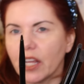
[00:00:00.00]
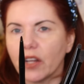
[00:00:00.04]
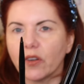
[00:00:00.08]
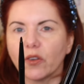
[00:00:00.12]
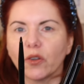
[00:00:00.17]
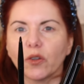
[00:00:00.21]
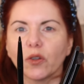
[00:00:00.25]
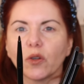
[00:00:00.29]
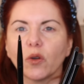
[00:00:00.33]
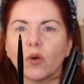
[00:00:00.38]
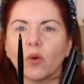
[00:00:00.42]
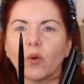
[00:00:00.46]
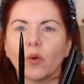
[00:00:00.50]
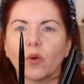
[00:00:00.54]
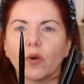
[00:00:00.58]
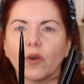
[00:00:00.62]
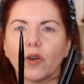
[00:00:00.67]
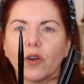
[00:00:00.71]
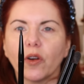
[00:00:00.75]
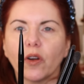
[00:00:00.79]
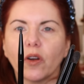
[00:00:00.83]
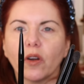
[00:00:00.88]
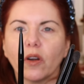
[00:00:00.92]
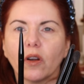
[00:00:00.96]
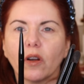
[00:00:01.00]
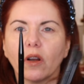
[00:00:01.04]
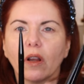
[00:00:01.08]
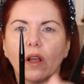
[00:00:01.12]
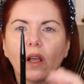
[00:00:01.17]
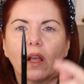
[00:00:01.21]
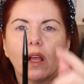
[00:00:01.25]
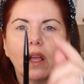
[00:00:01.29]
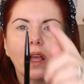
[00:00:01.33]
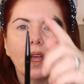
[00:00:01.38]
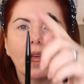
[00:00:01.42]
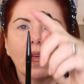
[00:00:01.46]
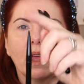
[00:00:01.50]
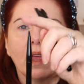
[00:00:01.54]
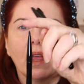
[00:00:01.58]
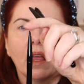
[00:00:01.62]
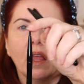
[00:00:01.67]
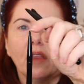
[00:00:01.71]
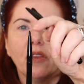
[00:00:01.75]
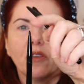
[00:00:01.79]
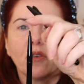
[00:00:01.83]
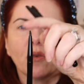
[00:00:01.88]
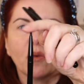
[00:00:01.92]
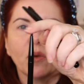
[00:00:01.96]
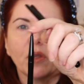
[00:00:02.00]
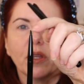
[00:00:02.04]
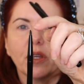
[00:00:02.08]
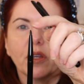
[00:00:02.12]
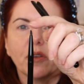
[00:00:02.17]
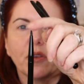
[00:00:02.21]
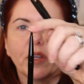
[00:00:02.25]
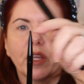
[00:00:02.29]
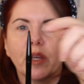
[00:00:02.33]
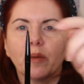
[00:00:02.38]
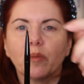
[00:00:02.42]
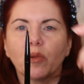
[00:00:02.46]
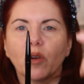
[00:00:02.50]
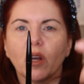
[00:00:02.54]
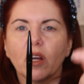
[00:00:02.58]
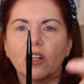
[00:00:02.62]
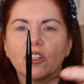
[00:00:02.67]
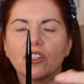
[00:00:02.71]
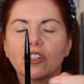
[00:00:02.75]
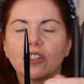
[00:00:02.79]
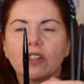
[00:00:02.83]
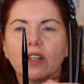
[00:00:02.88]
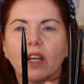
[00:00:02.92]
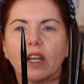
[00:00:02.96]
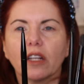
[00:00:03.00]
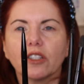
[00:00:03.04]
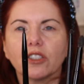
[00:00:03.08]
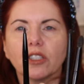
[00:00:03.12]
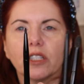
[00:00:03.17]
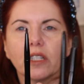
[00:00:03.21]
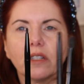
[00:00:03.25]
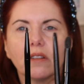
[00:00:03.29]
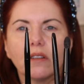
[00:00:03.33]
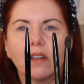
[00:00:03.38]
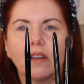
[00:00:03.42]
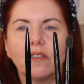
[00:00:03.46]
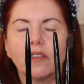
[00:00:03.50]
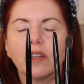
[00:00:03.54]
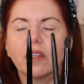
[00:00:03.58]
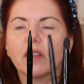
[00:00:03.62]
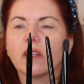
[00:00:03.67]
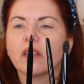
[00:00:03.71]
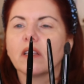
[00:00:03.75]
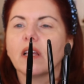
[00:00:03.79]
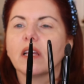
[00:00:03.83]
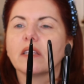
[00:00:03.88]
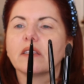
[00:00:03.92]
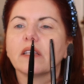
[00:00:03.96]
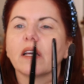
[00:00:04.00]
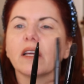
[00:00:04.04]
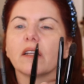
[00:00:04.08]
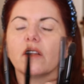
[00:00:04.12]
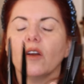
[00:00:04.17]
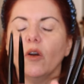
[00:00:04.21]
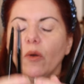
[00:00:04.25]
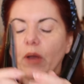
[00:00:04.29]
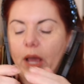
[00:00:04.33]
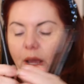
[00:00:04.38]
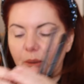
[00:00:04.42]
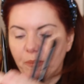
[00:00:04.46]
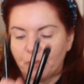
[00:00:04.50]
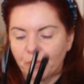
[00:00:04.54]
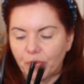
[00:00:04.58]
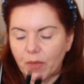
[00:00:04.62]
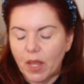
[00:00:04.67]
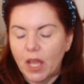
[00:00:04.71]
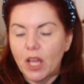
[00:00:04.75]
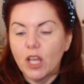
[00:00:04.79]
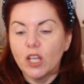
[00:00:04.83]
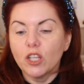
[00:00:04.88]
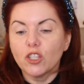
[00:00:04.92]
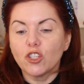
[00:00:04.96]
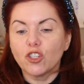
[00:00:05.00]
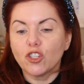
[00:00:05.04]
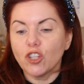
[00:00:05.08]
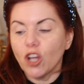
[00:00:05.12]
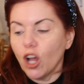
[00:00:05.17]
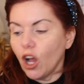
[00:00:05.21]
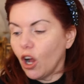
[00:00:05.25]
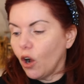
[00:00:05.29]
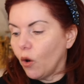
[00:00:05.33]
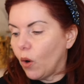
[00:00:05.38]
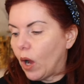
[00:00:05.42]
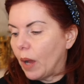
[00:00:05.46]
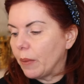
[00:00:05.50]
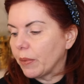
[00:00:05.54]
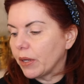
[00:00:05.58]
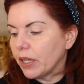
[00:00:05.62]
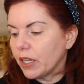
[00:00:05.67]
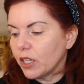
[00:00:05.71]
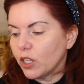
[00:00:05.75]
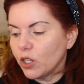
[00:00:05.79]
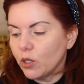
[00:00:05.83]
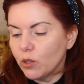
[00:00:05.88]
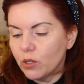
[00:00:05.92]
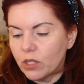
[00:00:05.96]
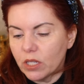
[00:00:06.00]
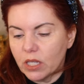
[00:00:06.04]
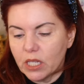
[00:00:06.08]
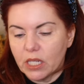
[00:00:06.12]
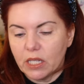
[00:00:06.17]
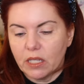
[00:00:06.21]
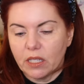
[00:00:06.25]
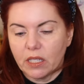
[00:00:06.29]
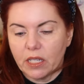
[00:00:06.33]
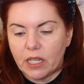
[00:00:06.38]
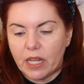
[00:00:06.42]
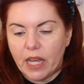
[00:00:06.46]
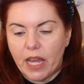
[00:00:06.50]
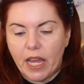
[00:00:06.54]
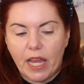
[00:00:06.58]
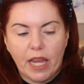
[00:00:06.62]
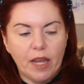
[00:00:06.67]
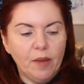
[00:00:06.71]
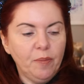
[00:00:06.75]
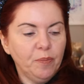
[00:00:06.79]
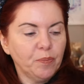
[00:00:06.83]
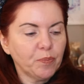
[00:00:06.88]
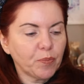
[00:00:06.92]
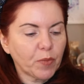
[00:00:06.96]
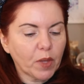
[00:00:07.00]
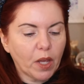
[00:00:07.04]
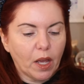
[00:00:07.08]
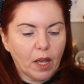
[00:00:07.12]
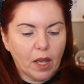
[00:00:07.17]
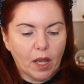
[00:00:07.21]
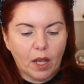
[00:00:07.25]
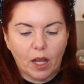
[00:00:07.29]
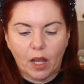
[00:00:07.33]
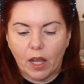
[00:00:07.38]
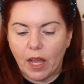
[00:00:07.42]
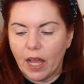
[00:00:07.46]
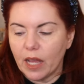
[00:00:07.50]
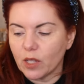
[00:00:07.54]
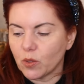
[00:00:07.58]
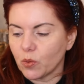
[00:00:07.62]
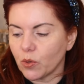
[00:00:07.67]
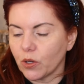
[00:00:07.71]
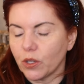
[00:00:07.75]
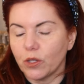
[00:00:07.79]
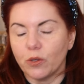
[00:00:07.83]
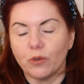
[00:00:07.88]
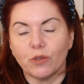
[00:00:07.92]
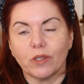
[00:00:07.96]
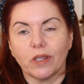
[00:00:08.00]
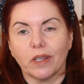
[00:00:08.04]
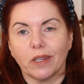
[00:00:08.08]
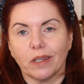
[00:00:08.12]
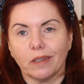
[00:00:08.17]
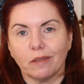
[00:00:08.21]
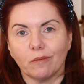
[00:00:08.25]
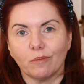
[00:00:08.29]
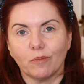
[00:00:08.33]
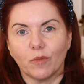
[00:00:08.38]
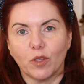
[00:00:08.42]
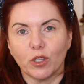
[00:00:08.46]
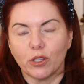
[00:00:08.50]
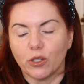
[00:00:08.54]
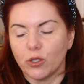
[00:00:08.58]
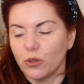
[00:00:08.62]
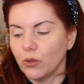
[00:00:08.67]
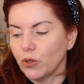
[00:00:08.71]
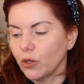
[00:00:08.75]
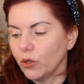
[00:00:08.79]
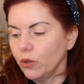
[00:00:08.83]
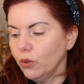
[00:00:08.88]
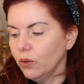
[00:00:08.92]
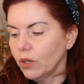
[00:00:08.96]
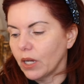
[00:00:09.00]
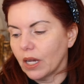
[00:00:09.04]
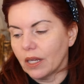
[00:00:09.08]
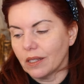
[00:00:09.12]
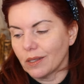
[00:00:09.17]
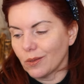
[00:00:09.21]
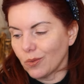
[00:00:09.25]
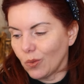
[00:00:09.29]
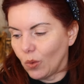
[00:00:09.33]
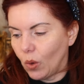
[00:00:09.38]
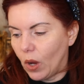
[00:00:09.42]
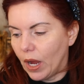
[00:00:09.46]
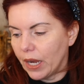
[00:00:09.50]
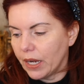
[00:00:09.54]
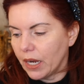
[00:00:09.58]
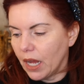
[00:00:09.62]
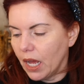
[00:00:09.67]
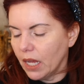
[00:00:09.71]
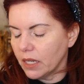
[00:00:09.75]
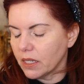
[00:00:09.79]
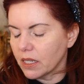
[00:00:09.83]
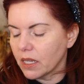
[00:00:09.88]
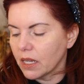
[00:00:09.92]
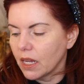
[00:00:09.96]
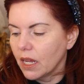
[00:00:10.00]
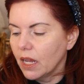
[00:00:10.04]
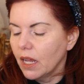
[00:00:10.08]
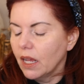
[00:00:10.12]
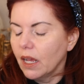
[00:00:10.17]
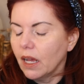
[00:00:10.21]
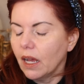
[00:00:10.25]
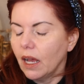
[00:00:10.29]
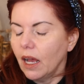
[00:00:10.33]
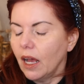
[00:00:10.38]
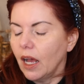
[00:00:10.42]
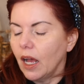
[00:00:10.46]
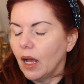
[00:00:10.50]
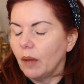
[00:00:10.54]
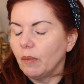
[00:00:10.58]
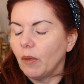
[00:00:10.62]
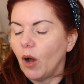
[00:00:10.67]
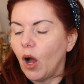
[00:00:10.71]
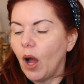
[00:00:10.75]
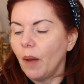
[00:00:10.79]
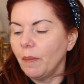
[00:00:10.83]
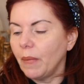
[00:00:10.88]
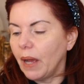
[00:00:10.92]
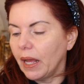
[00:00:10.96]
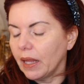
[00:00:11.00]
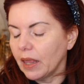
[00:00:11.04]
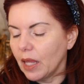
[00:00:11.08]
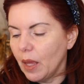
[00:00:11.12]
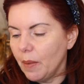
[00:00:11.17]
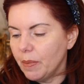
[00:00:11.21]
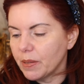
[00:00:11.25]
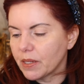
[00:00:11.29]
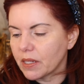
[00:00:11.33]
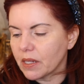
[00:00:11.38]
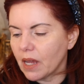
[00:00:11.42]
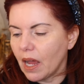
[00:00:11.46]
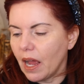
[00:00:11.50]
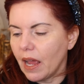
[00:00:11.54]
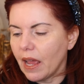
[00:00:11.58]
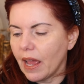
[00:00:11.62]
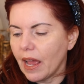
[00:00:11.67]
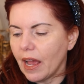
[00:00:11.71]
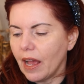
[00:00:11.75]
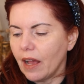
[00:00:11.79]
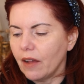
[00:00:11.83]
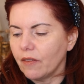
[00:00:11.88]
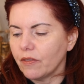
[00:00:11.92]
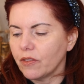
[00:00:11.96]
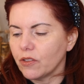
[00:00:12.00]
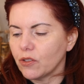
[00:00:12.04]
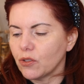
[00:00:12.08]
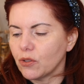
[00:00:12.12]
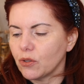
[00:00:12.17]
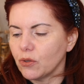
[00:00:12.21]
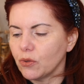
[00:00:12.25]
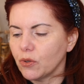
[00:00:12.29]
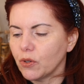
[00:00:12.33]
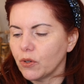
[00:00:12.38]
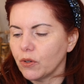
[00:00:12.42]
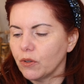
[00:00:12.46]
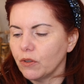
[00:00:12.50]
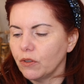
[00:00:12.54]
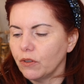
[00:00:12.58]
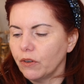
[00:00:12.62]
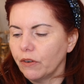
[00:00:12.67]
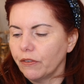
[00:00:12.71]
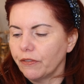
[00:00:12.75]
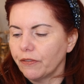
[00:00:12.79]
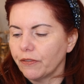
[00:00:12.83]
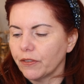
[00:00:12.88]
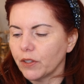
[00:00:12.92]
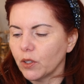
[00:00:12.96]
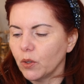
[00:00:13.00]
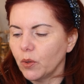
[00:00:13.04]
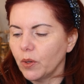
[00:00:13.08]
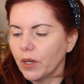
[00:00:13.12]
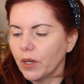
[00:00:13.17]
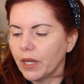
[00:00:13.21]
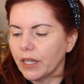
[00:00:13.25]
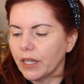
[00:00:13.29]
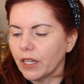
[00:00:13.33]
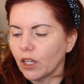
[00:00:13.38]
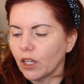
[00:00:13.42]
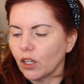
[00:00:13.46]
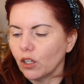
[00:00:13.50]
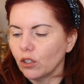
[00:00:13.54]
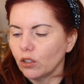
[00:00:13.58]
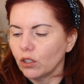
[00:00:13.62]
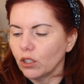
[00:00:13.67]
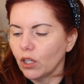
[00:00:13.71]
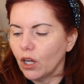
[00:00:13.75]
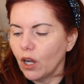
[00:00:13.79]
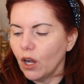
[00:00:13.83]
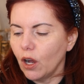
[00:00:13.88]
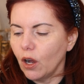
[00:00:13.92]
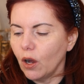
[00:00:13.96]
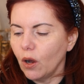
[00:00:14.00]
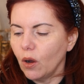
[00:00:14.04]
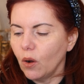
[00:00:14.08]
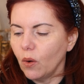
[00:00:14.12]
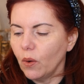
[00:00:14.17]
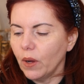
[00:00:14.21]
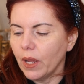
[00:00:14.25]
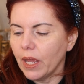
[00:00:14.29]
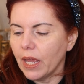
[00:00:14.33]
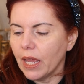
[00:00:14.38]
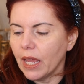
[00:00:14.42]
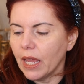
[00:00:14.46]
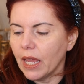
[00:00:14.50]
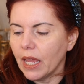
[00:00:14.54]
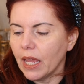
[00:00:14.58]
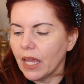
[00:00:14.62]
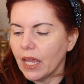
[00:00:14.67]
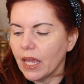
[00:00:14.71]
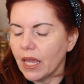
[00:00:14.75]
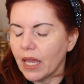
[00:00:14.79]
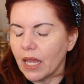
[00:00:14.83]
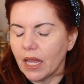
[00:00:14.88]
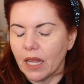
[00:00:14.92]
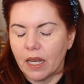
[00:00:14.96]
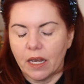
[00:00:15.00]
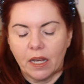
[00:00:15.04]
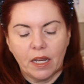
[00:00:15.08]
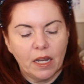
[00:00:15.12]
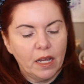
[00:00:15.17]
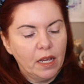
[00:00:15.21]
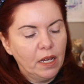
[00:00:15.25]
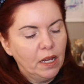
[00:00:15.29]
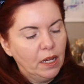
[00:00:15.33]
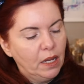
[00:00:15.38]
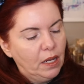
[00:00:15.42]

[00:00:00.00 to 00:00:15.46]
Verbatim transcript: inner corner. That's a really unique brush. Actually, I don't have anything like that. Okay, so I'm gonna use these today uh, as we're using the Suqqu, because why not? Um, on my lips, I have the Suqqu Fluid Glow in